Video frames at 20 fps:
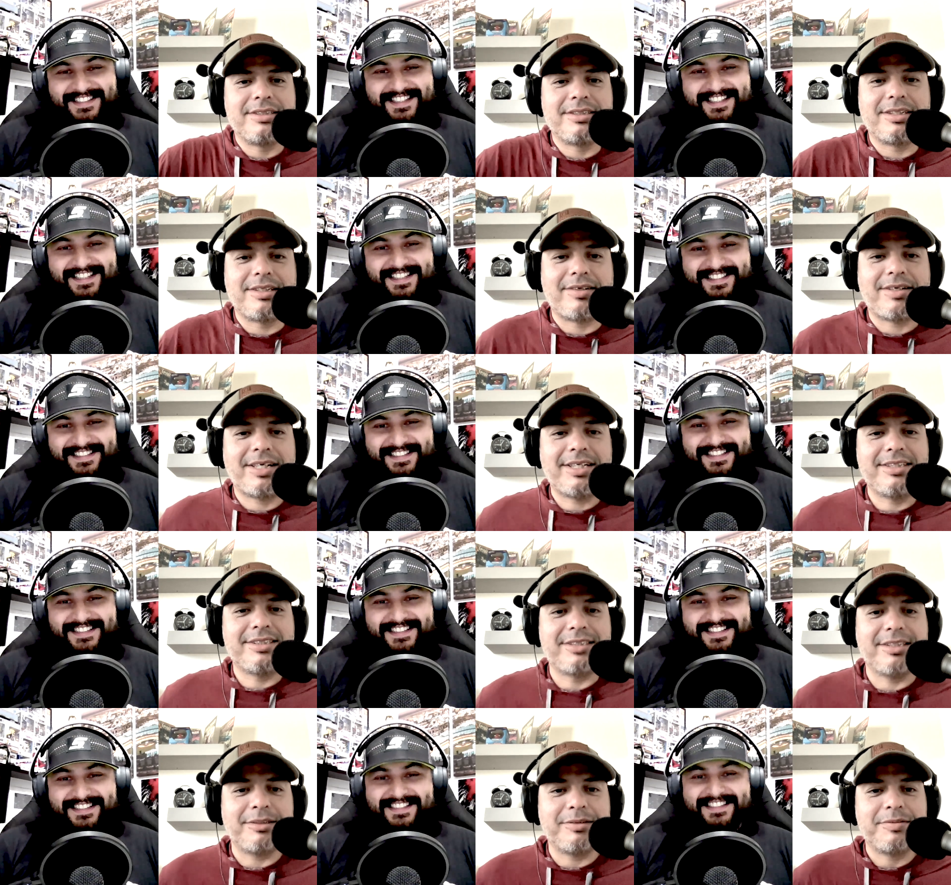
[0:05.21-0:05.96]
Speaker 1: All
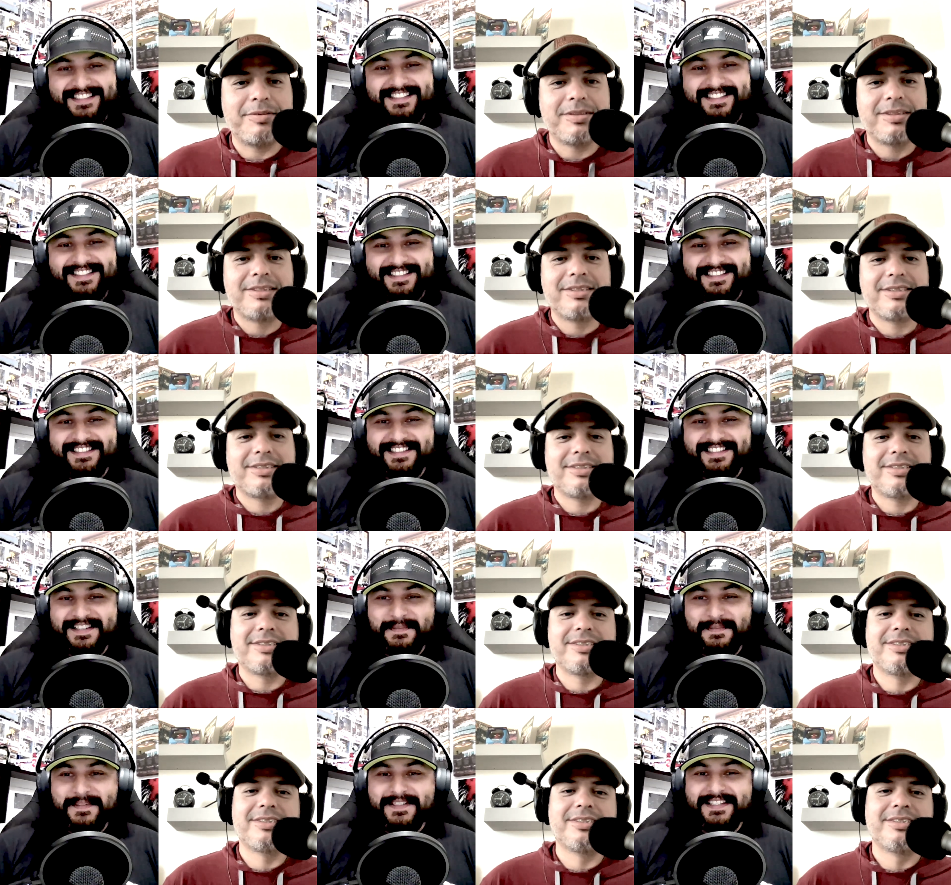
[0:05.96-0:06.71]
right, yourself?
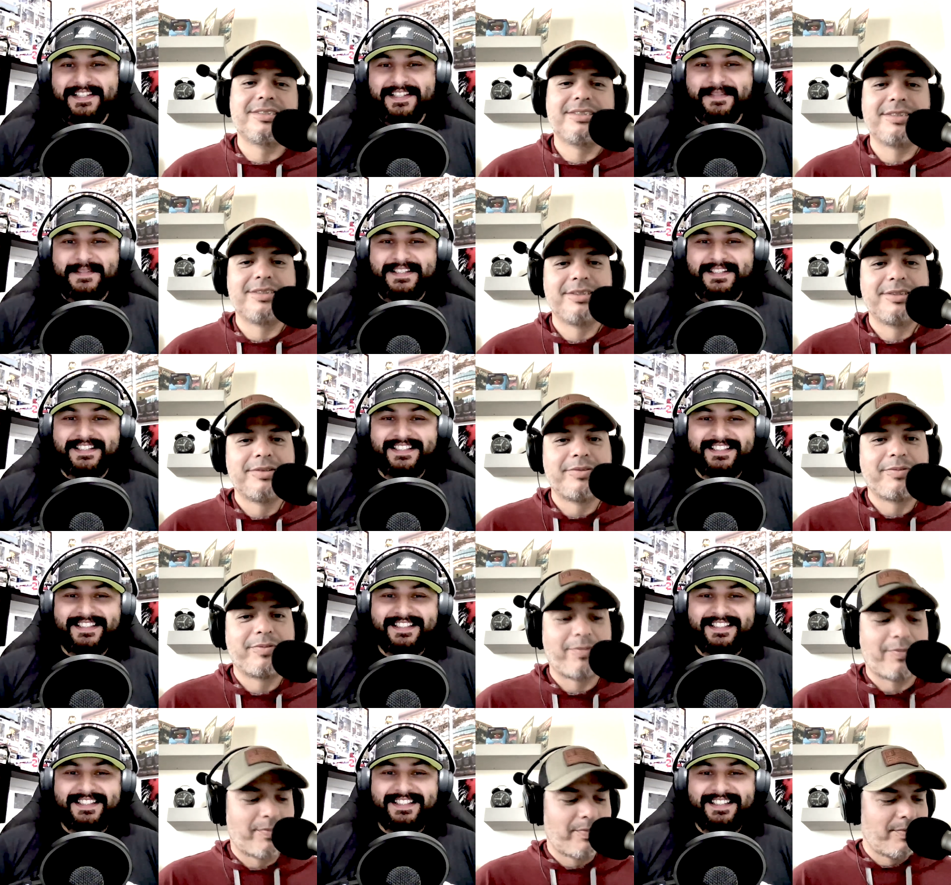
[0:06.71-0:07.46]

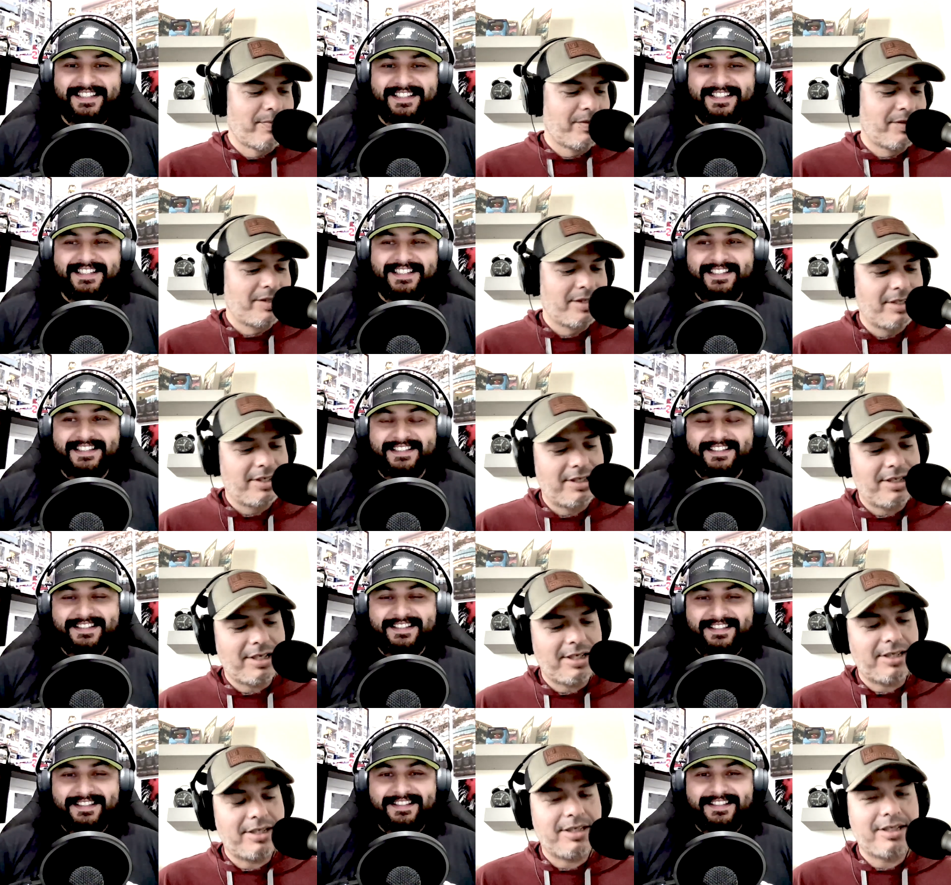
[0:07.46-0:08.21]

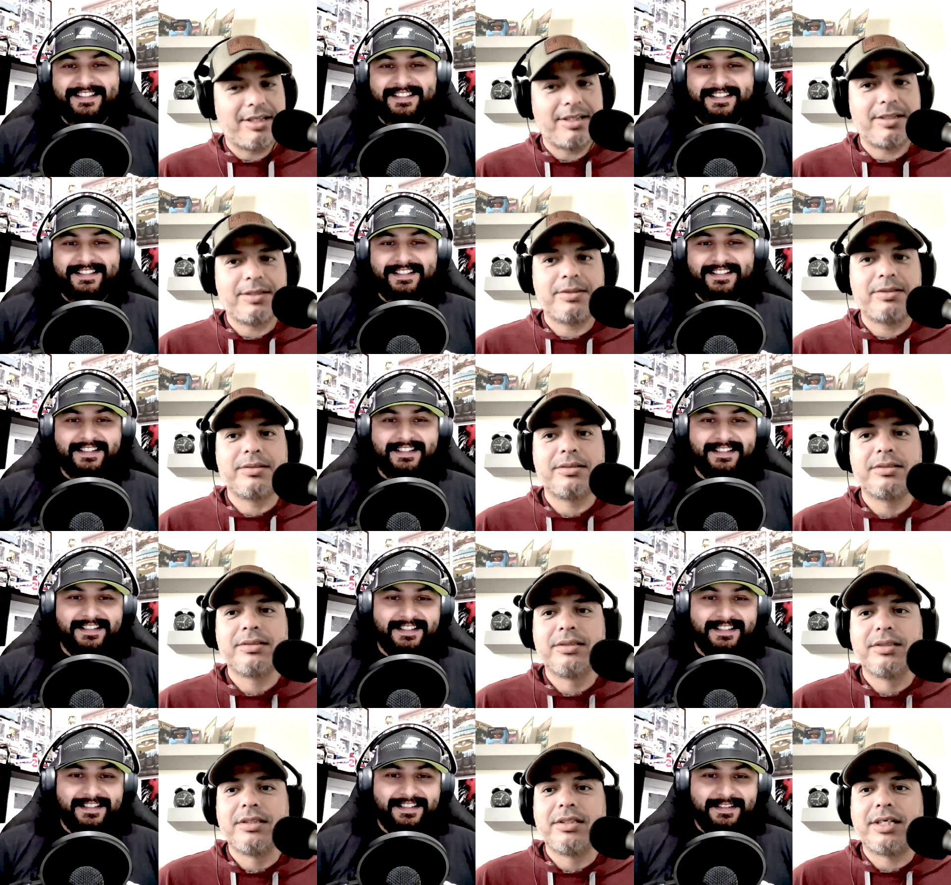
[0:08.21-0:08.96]
Got to
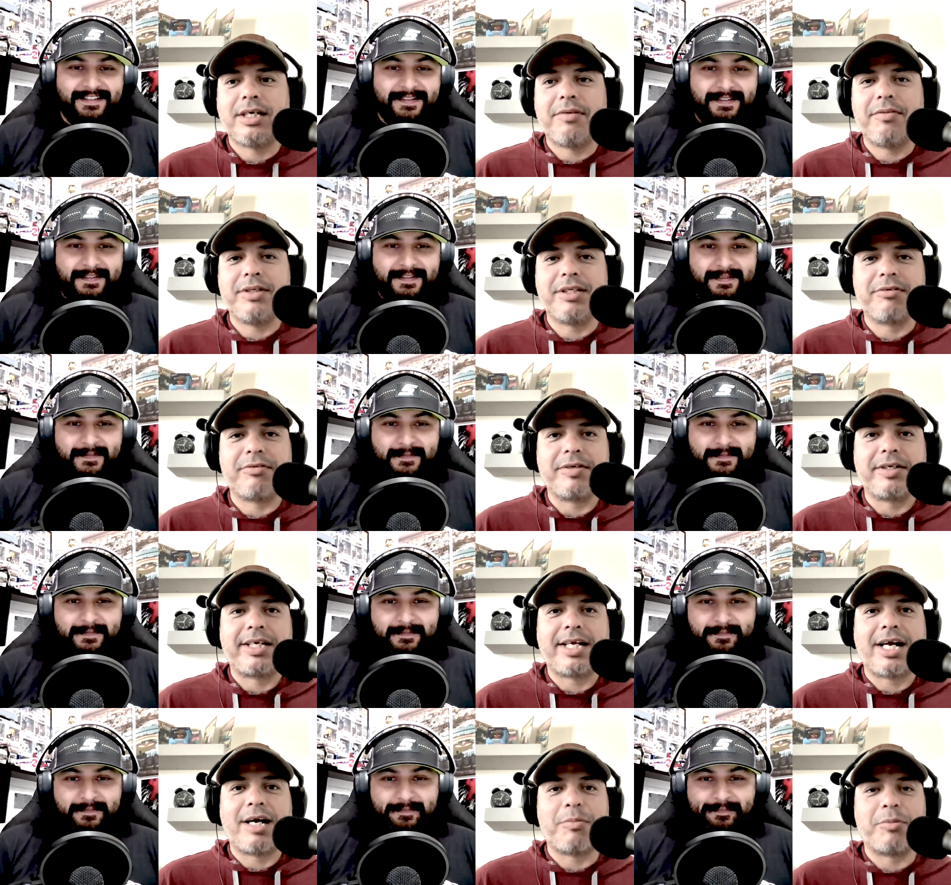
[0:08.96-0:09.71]
have a
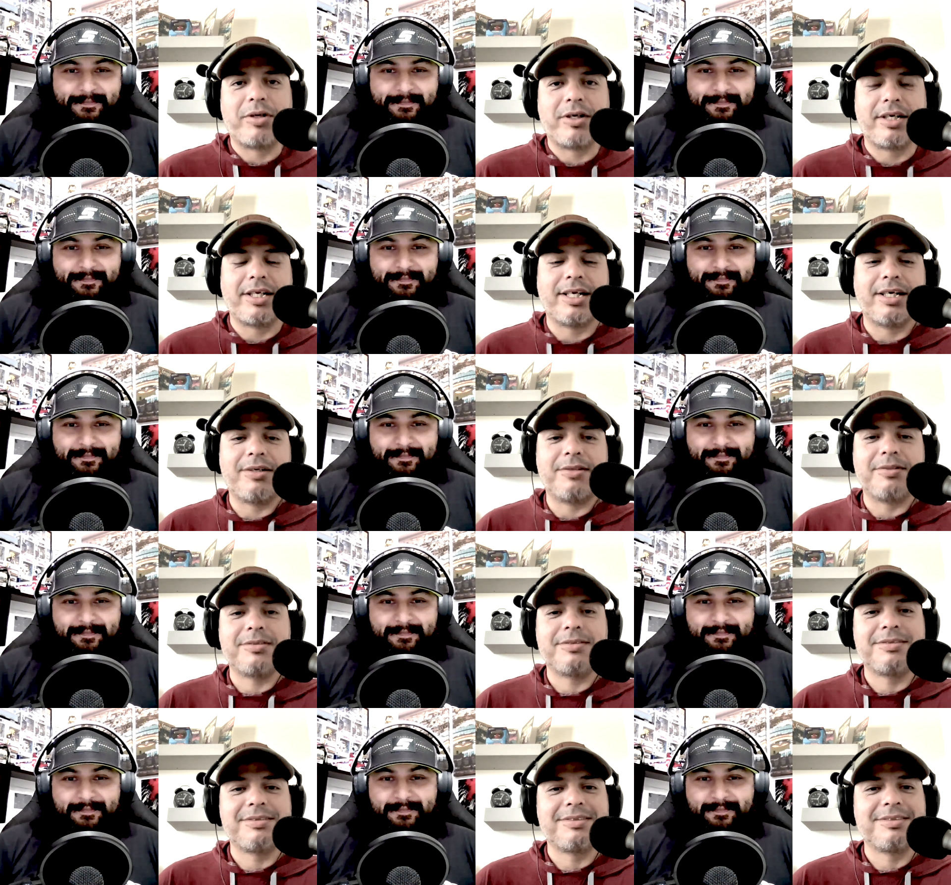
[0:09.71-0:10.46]
different camera
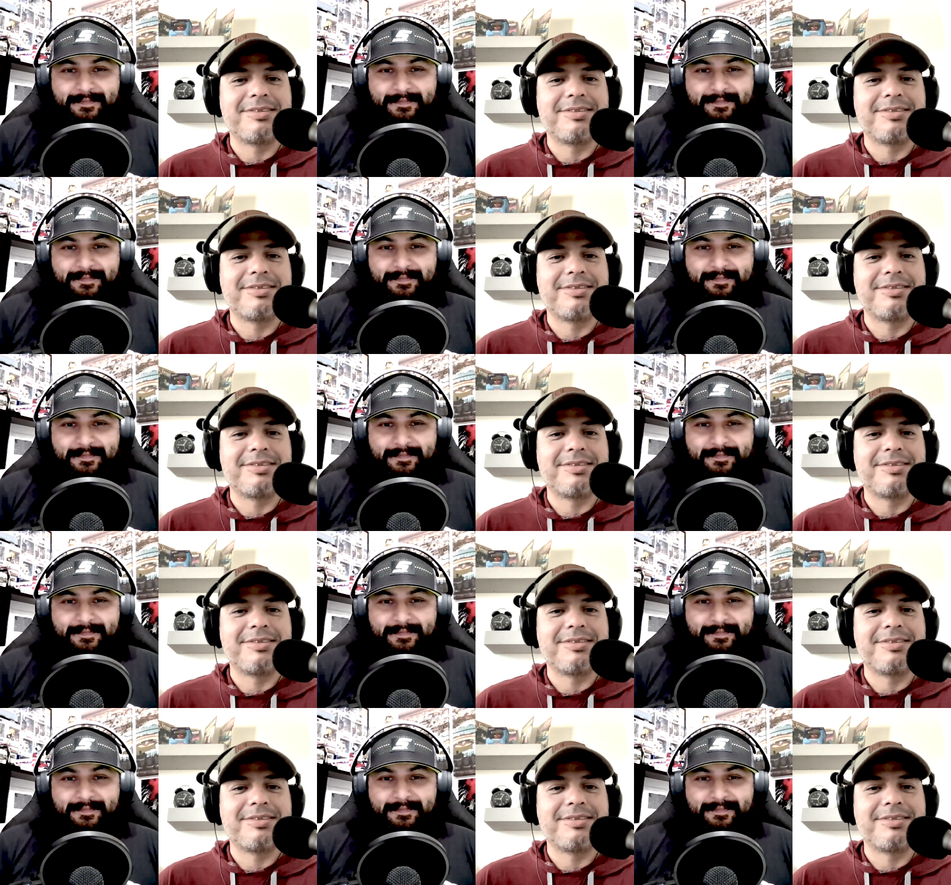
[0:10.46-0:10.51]
now.